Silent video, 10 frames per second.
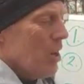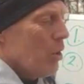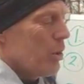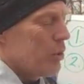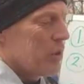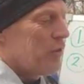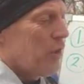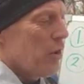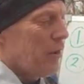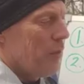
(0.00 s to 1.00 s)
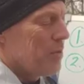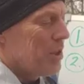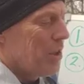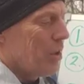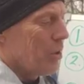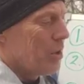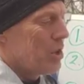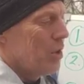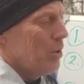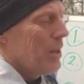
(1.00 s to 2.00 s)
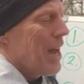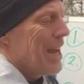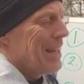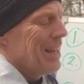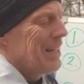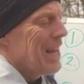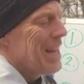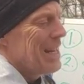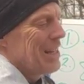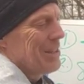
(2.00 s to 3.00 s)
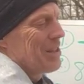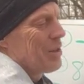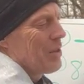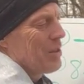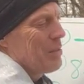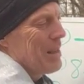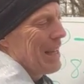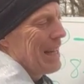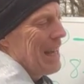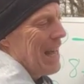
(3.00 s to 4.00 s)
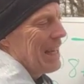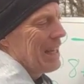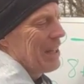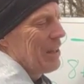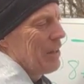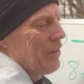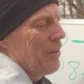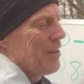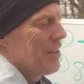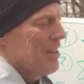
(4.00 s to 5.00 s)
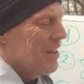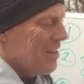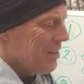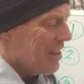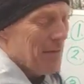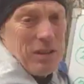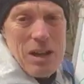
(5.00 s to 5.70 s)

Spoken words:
Which one's further from 0, 2 or 9? 9 is. So this will be a -7.